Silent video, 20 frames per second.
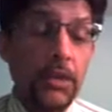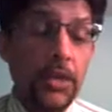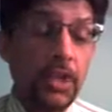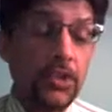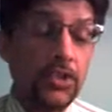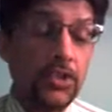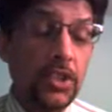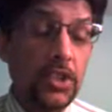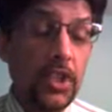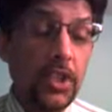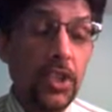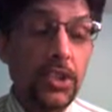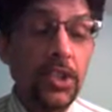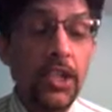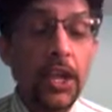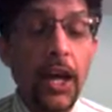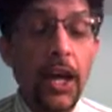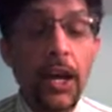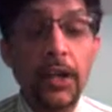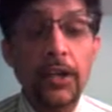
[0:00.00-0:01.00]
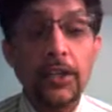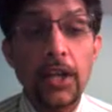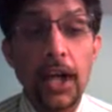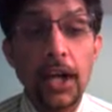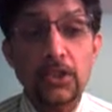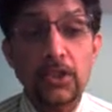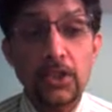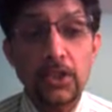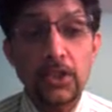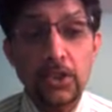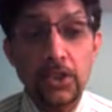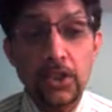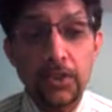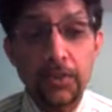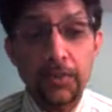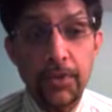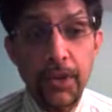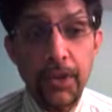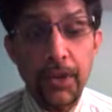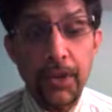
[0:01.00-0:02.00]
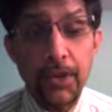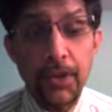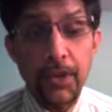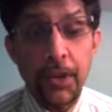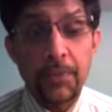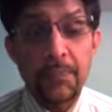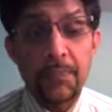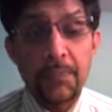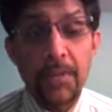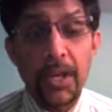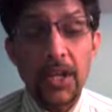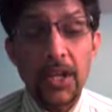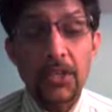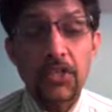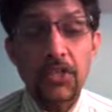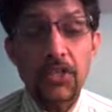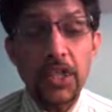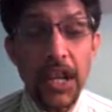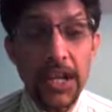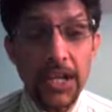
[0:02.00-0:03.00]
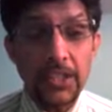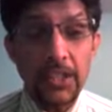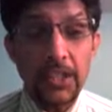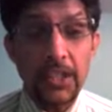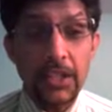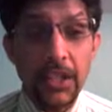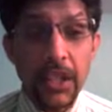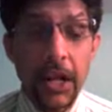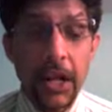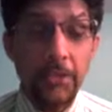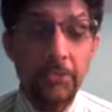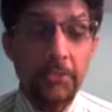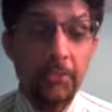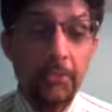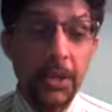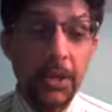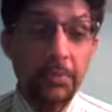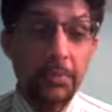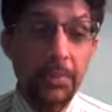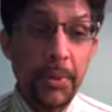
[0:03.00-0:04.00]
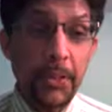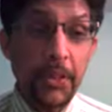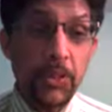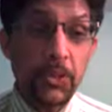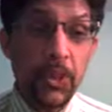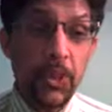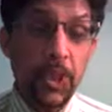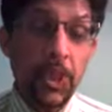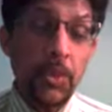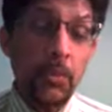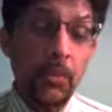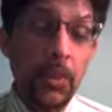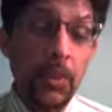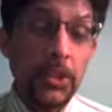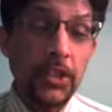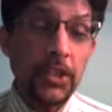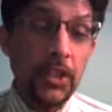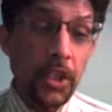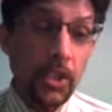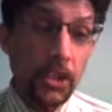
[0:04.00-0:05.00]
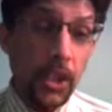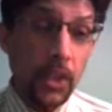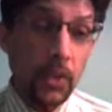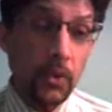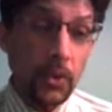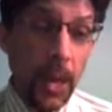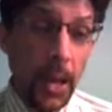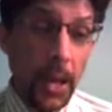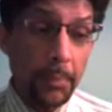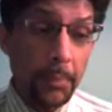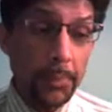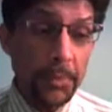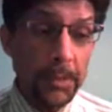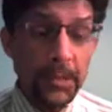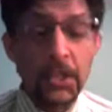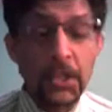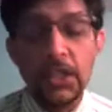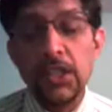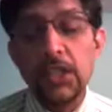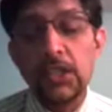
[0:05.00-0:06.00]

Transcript: Azhar Ali and Asad Shafiq chatting at mid pitch when the run out happened.